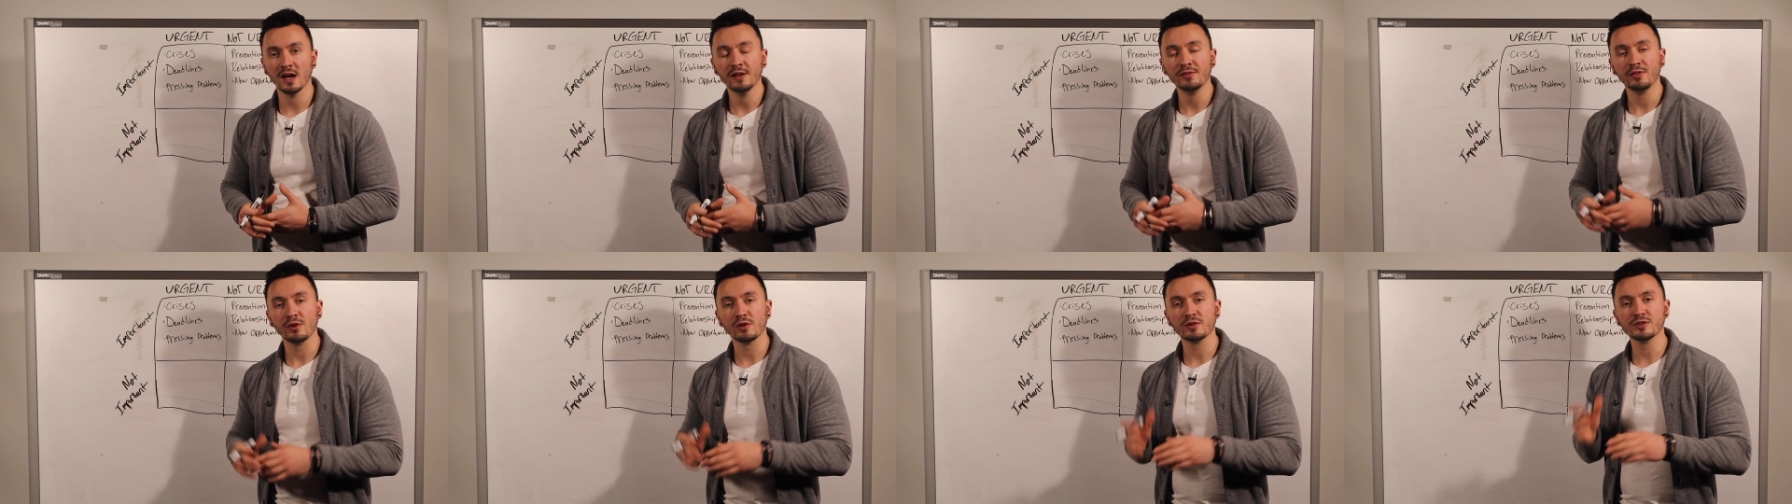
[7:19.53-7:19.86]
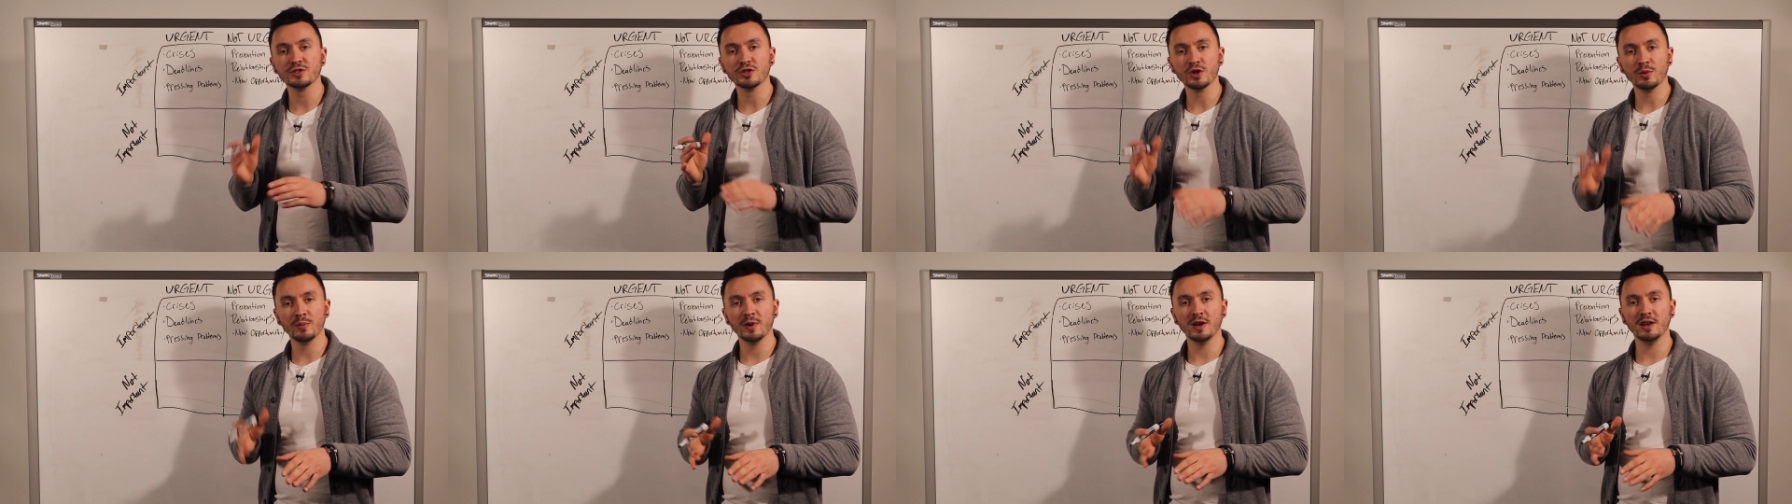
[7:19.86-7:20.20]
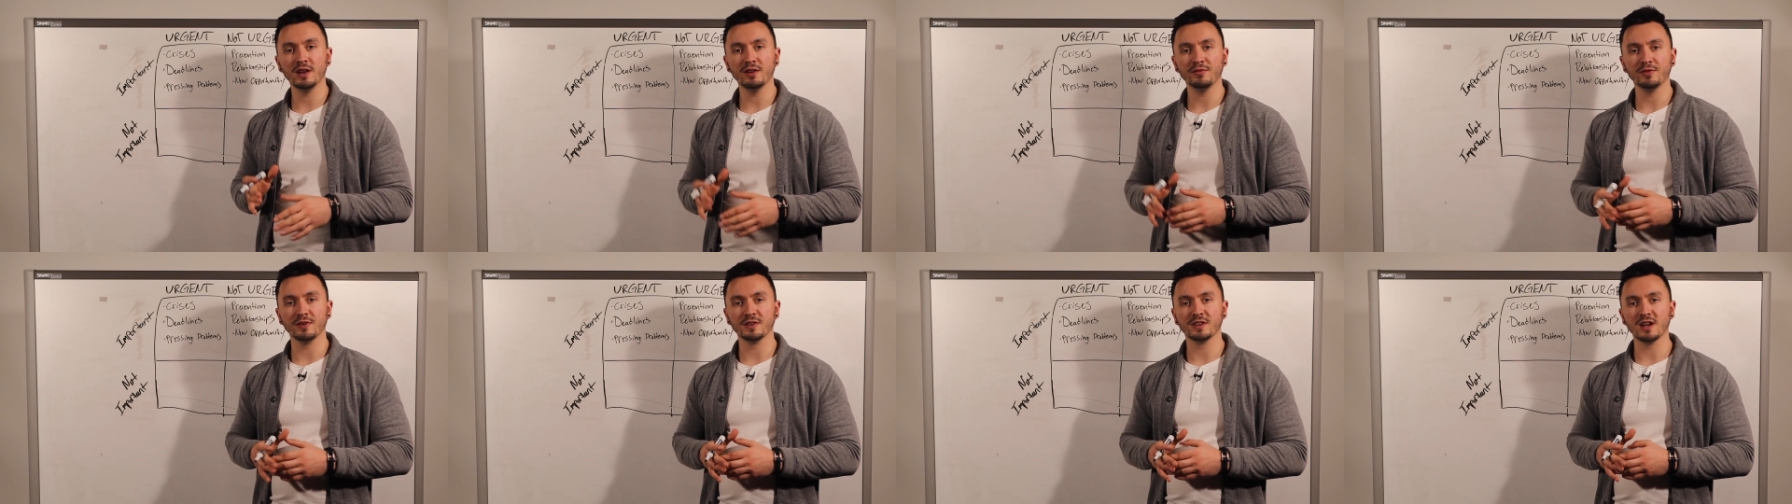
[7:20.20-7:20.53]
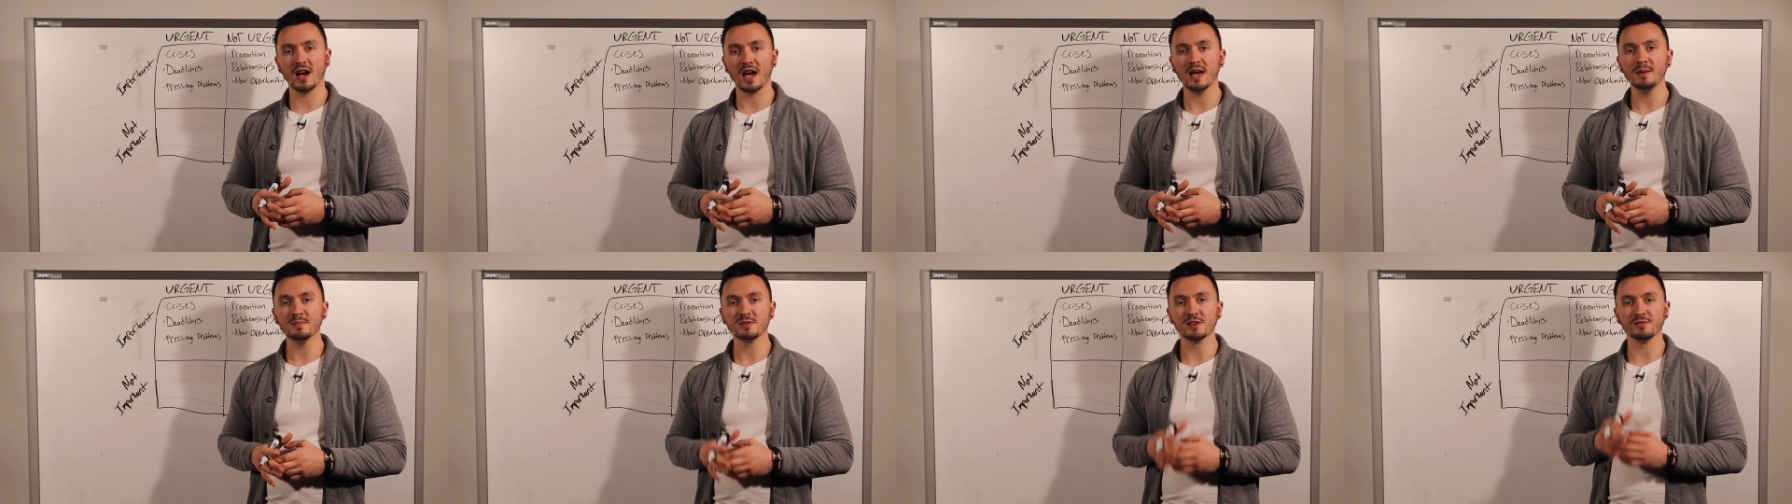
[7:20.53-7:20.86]
There are so many different
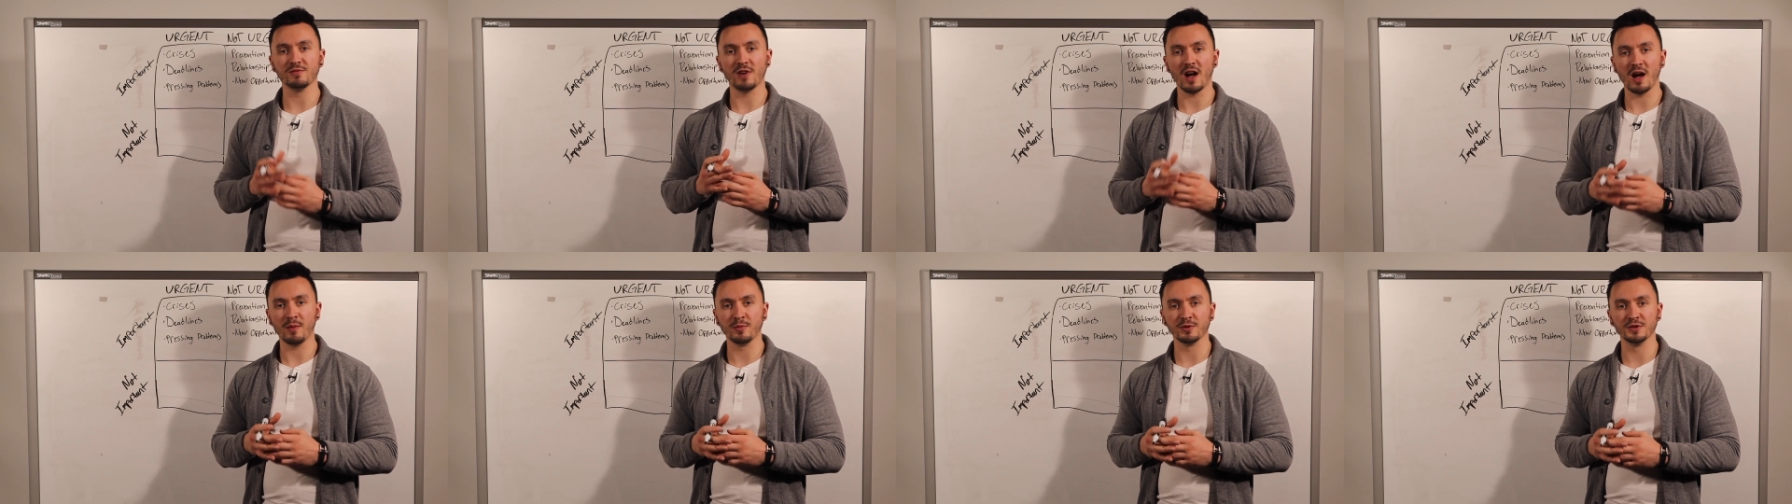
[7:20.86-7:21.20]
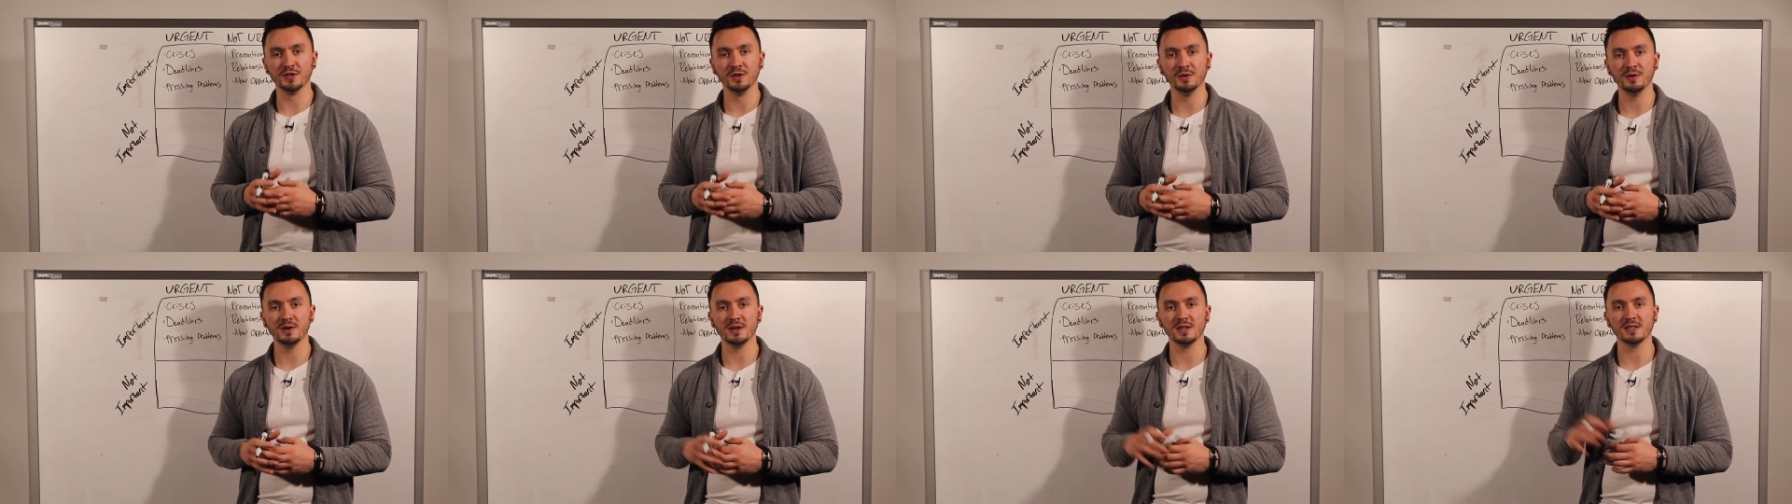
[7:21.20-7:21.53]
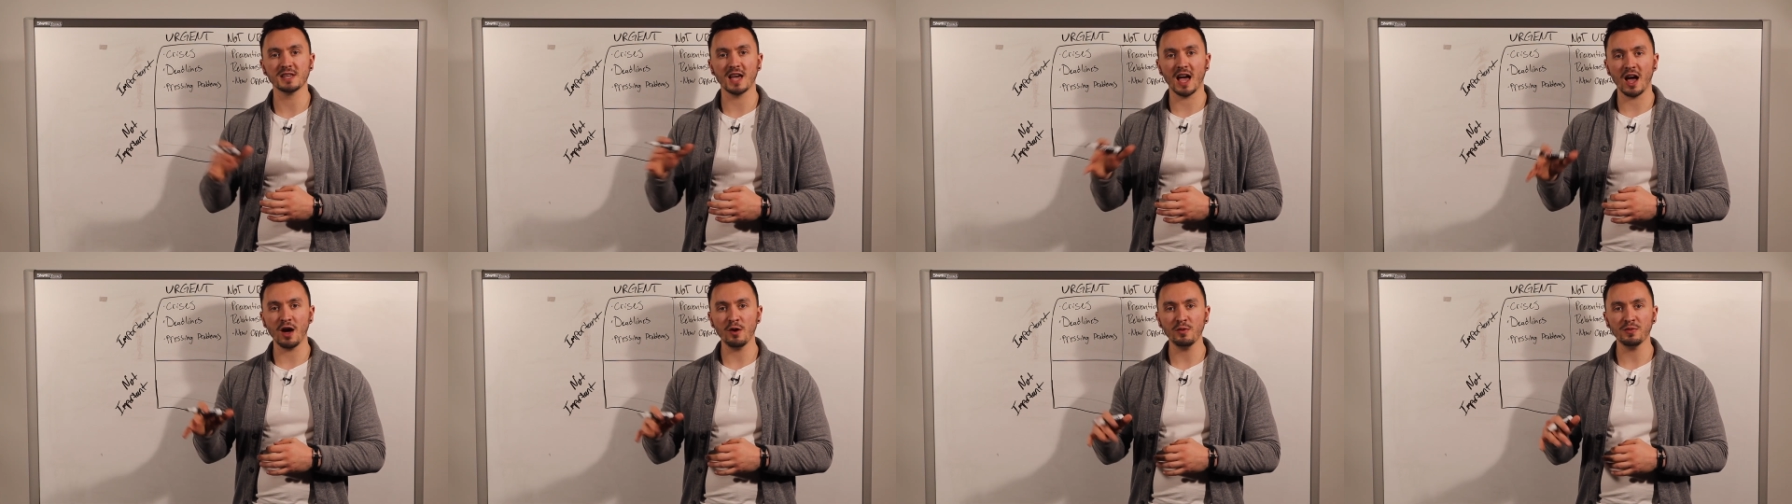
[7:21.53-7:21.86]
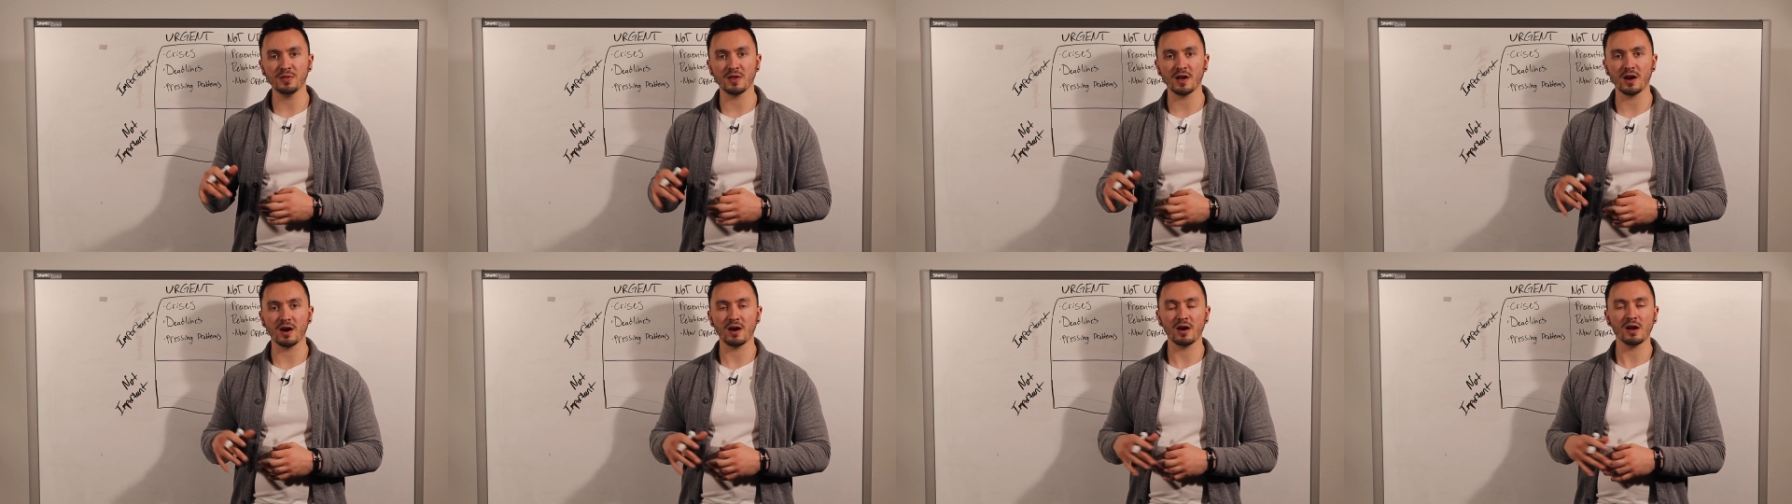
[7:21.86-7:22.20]
types of opportunities out
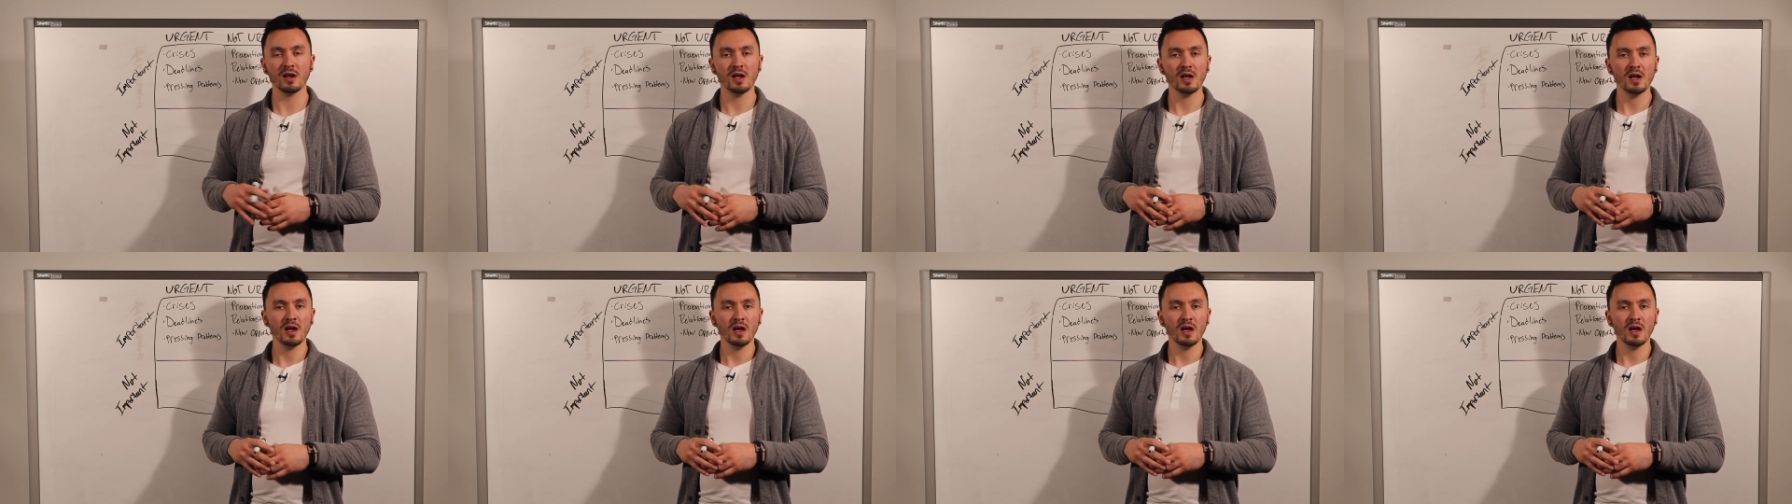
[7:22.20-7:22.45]
there.